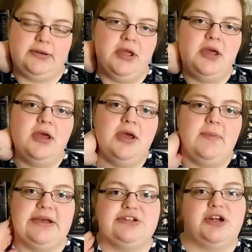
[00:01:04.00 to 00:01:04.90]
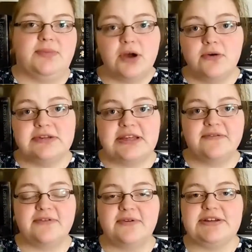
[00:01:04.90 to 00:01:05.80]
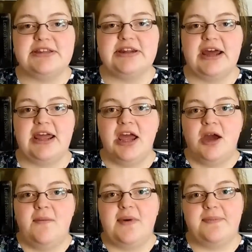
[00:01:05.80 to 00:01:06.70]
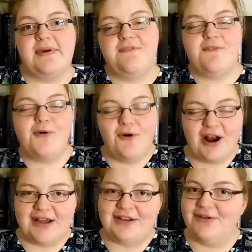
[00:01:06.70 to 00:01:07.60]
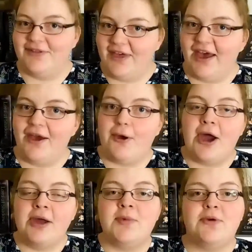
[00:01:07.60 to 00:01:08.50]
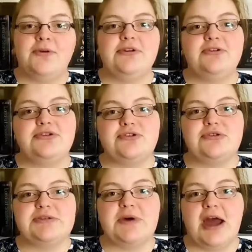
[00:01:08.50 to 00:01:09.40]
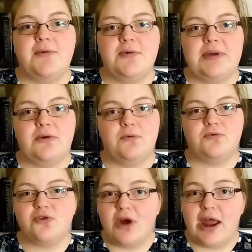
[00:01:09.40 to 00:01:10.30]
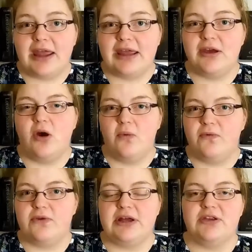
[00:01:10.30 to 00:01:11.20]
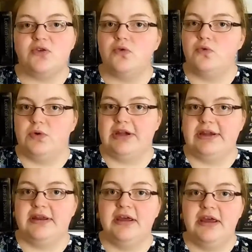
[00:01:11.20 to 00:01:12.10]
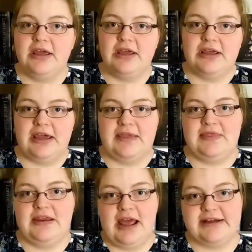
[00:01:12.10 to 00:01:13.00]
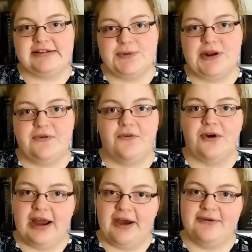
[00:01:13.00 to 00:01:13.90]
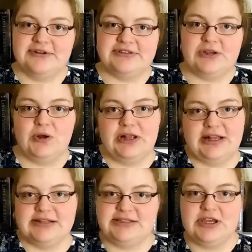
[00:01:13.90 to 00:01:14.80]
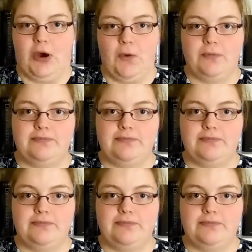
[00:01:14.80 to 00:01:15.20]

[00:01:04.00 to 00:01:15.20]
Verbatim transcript: and make sure I'm cozy for the rest of the night. But before I do that, I'm going to choose what I will be trying, hopefully, to read in the next 24 hours. So let's go.